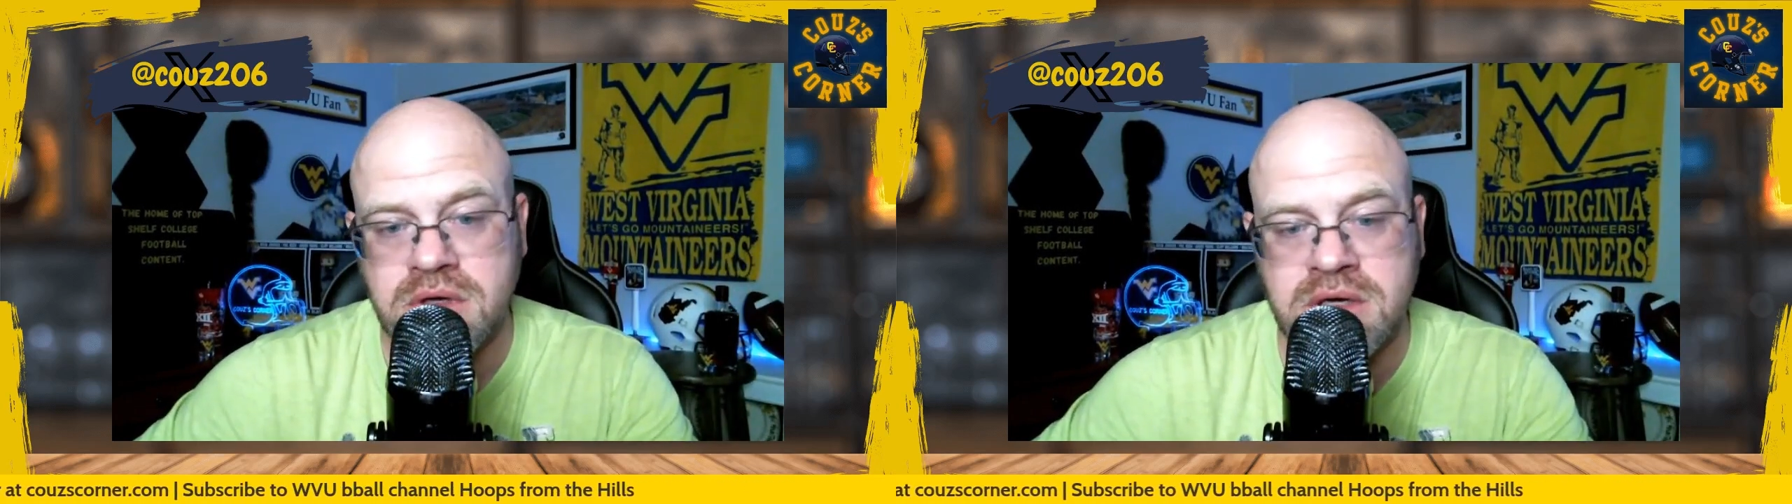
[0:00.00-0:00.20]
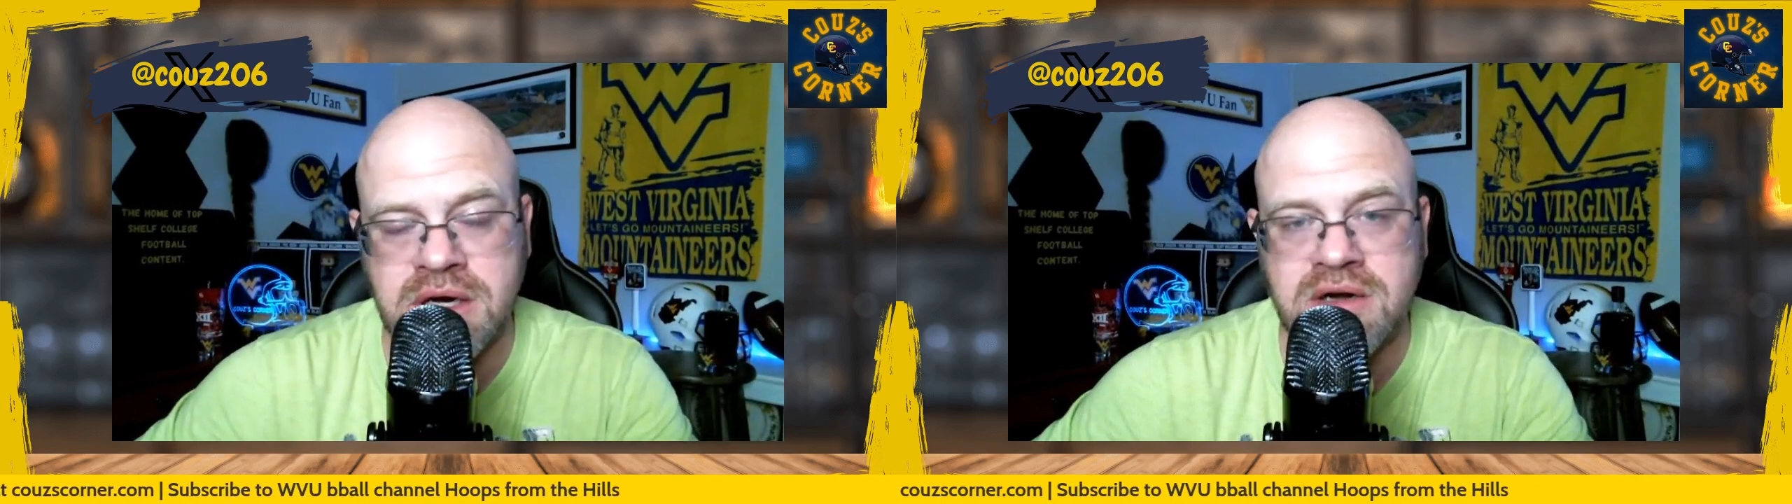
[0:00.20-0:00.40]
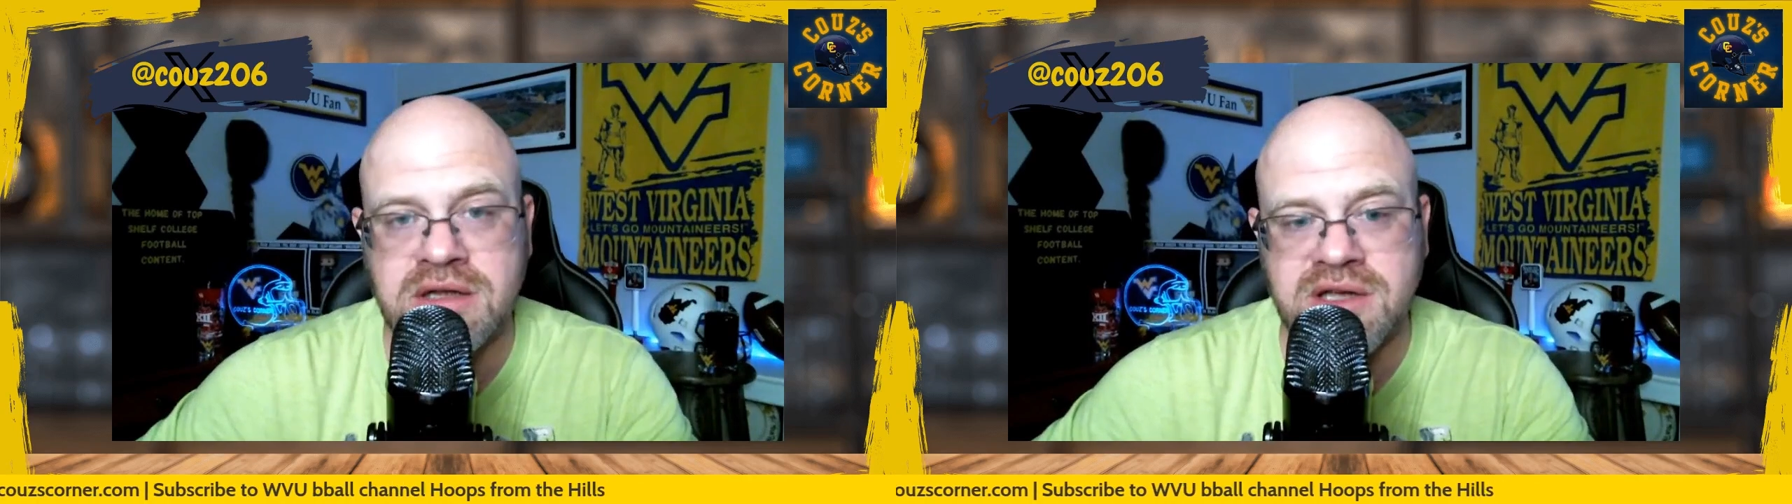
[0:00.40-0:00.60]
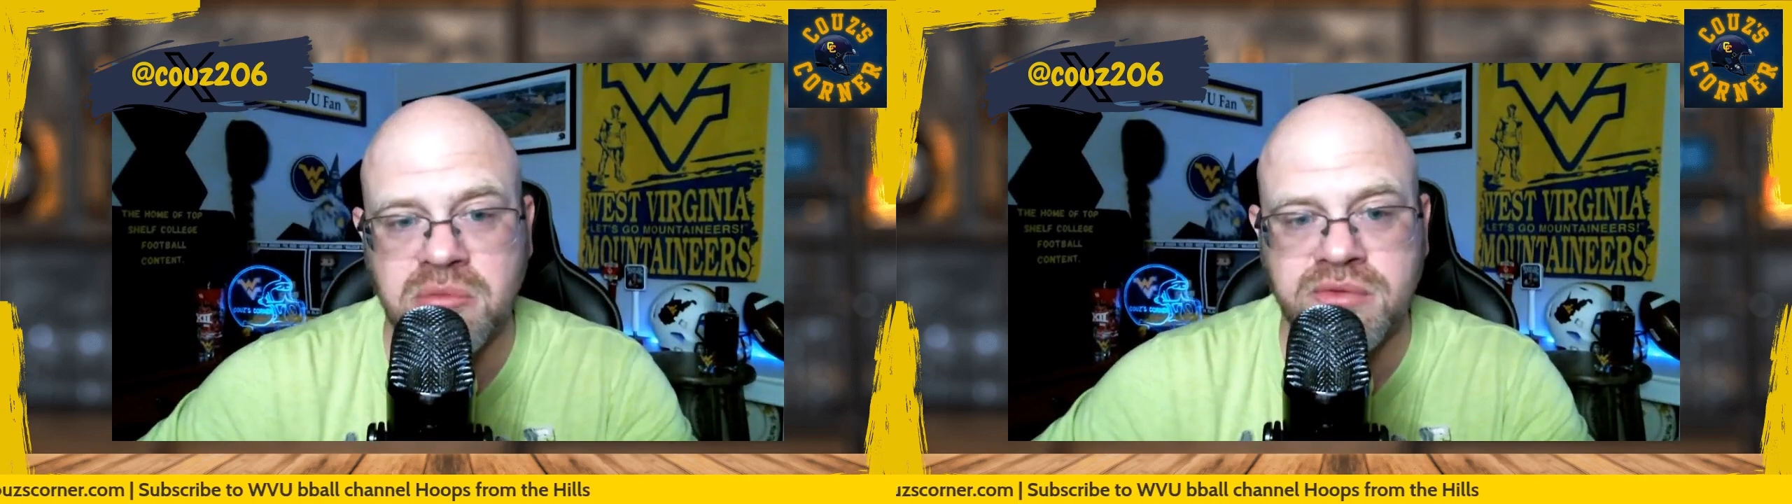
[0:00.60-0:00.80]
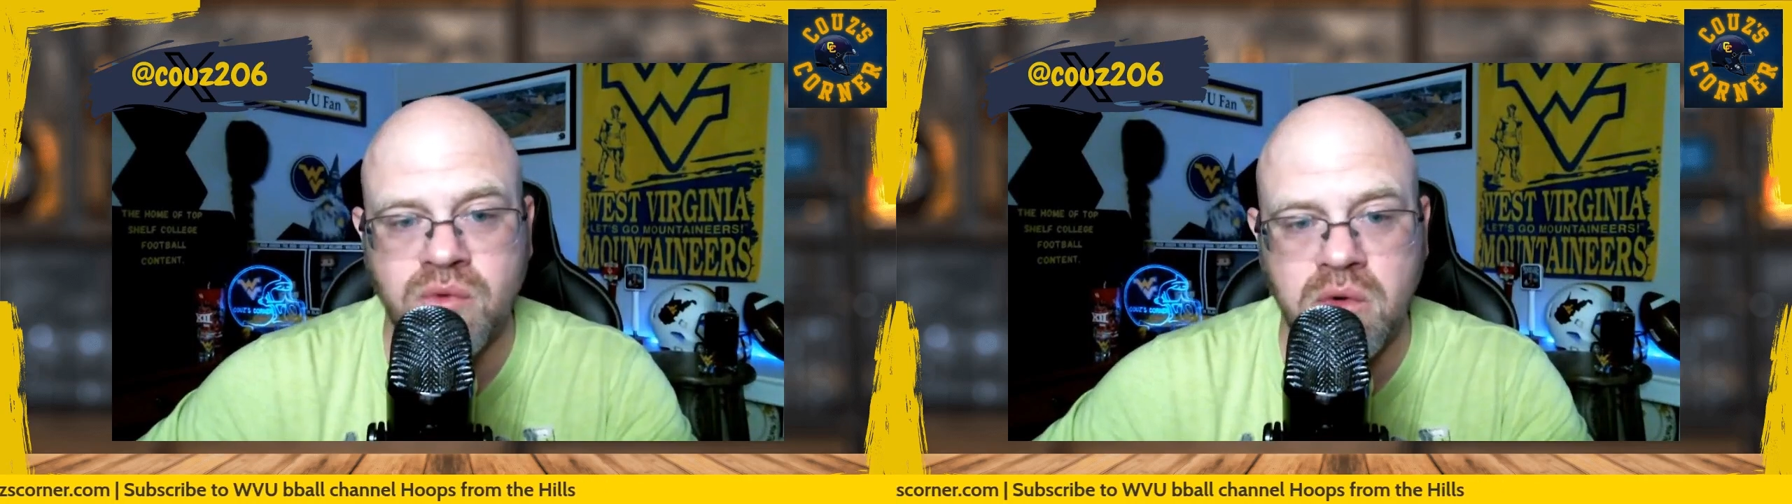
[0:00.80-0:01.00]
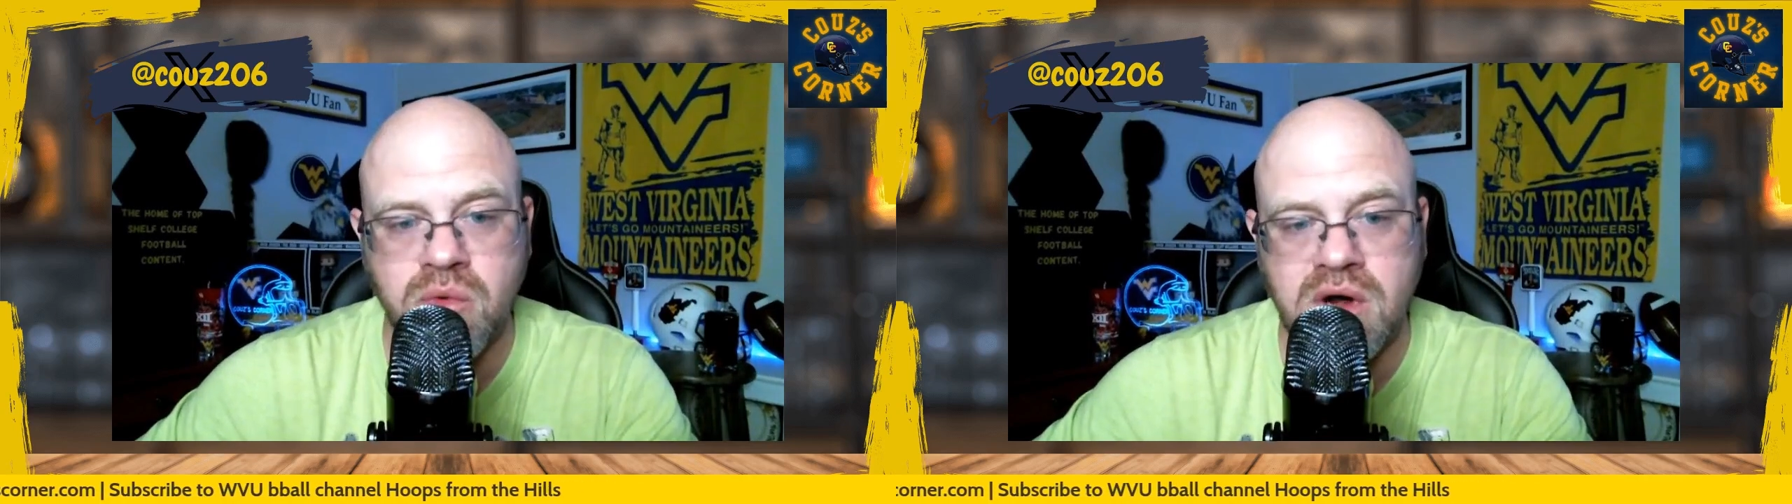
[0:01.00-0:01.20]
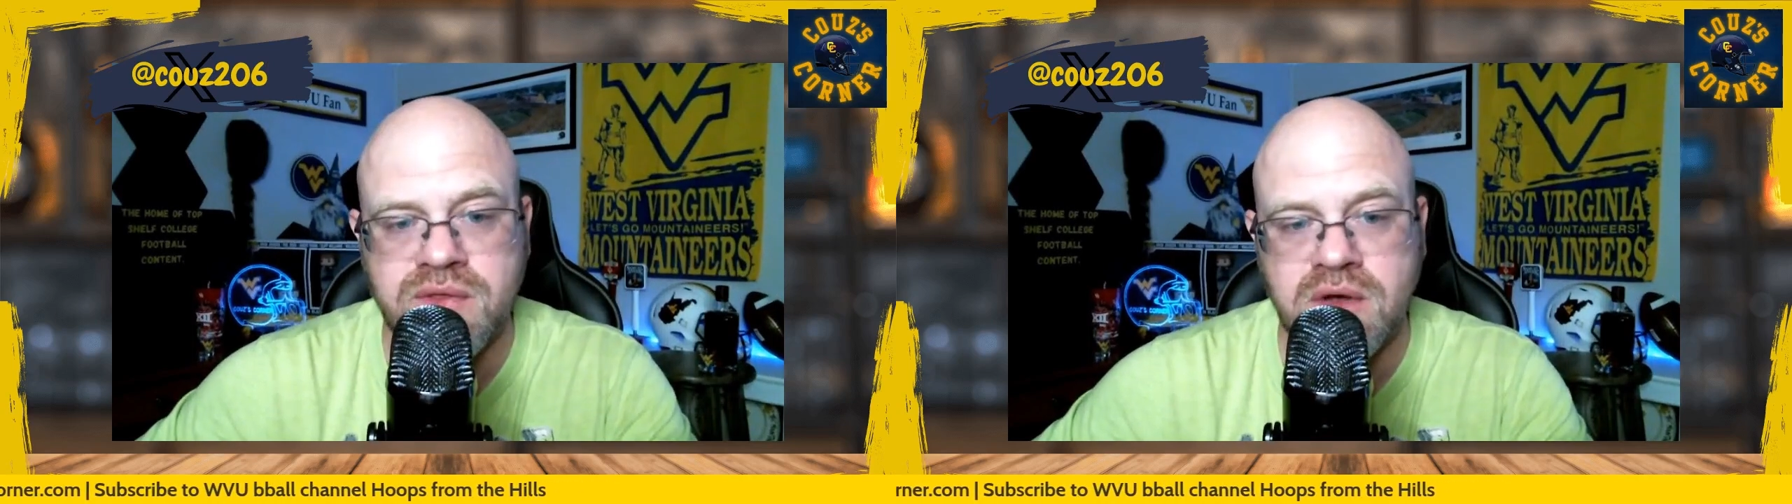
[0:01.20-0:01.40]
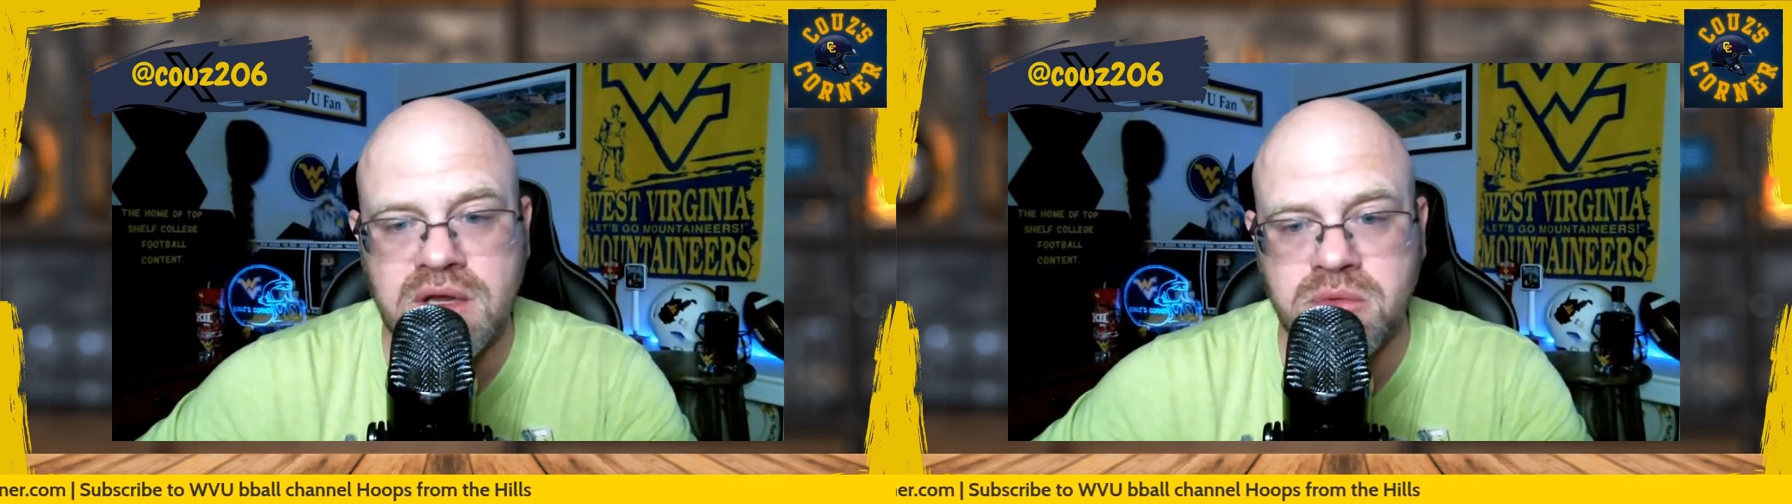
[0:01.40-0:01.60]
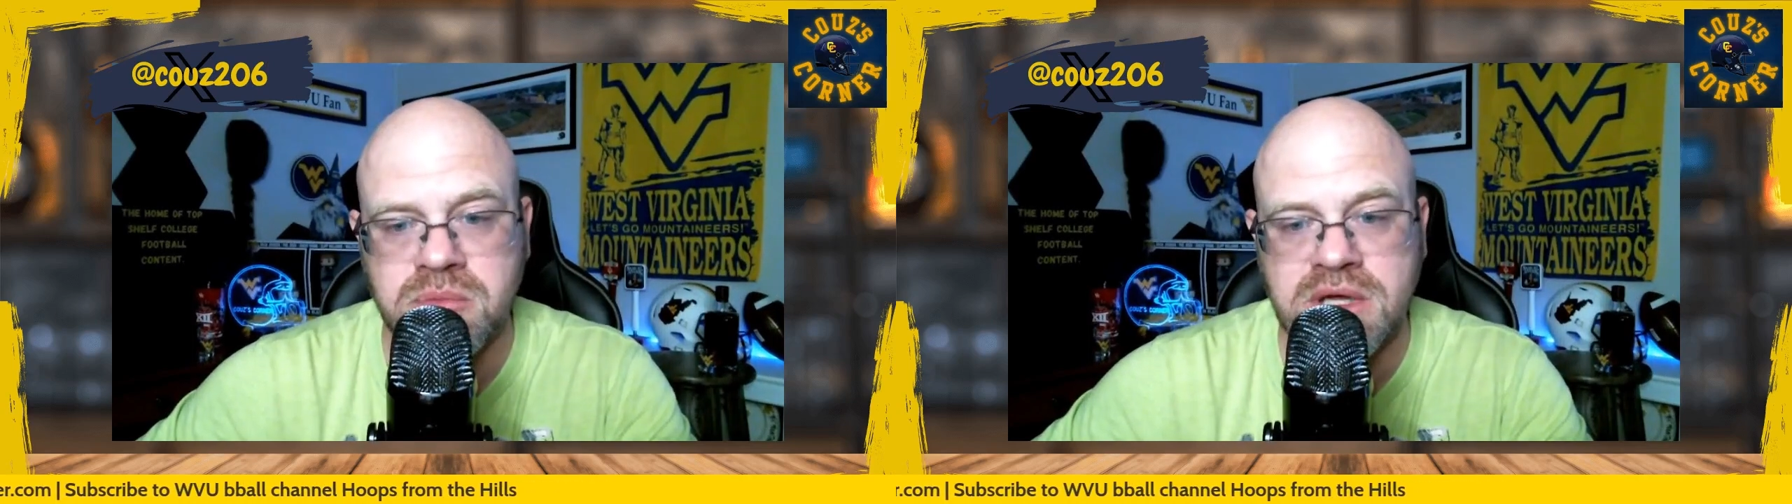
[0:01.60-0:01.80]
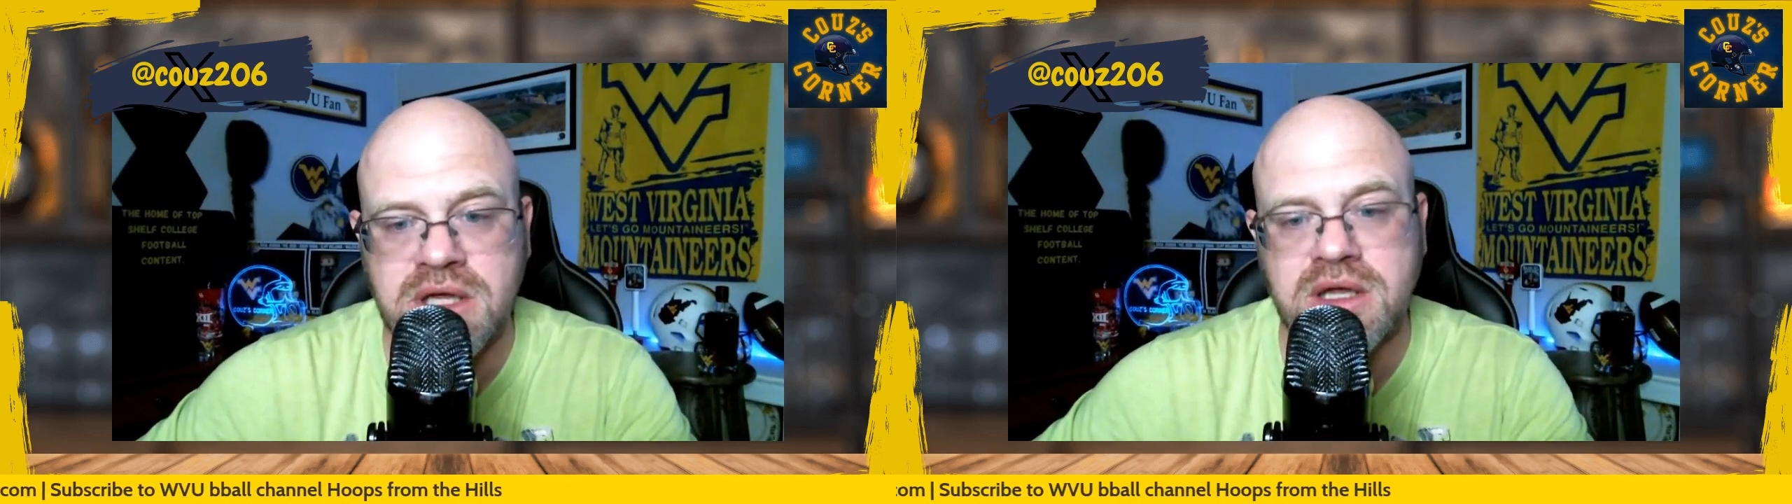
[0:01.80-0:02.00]
uh, Garrett has outperformed where I thought he would
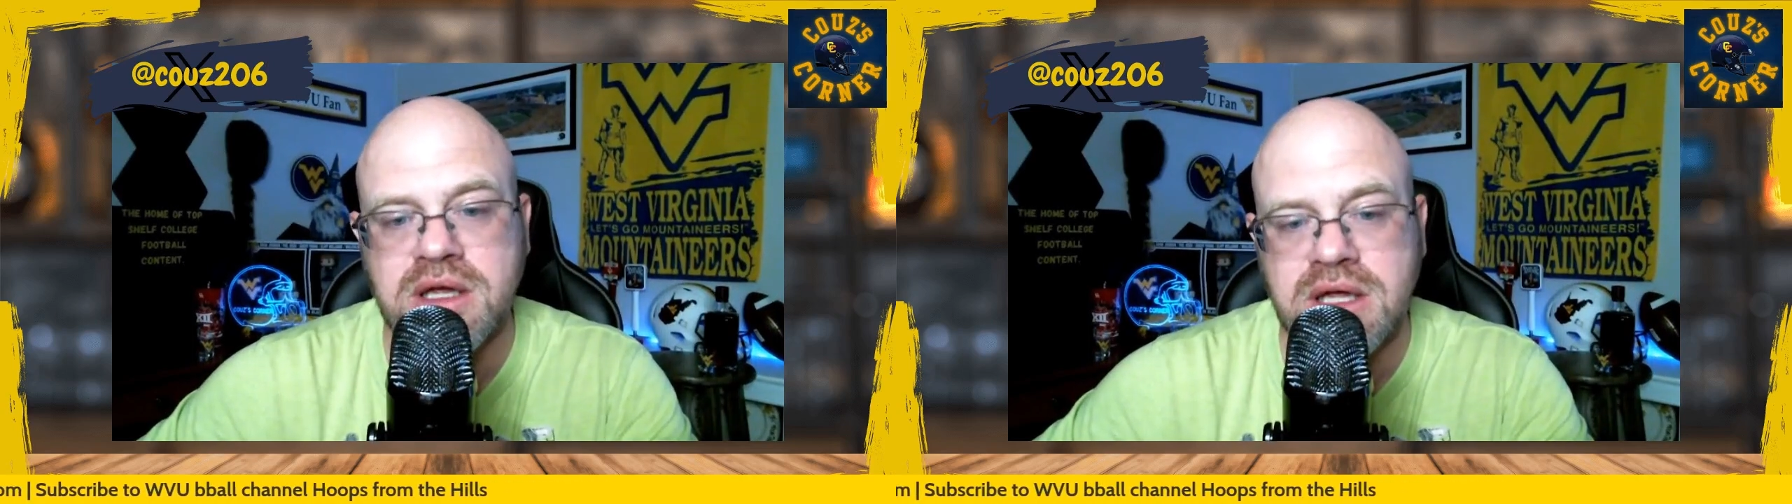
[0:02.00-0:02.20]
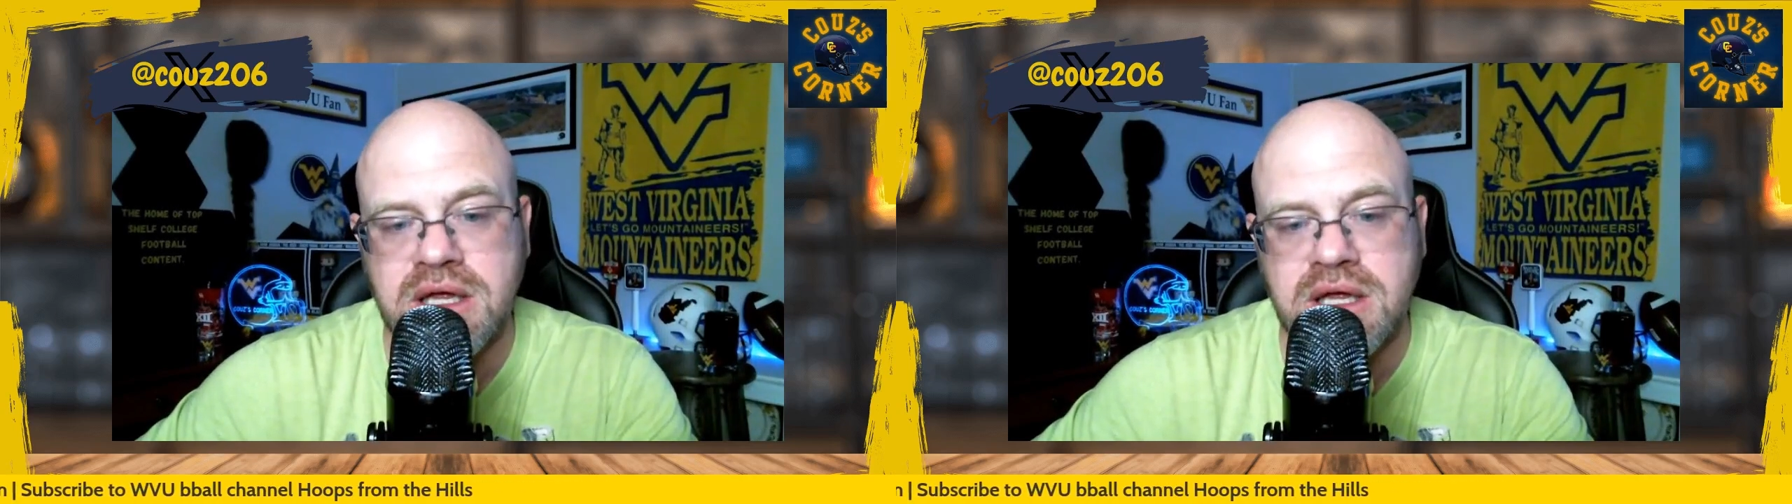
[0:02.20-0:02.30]
be,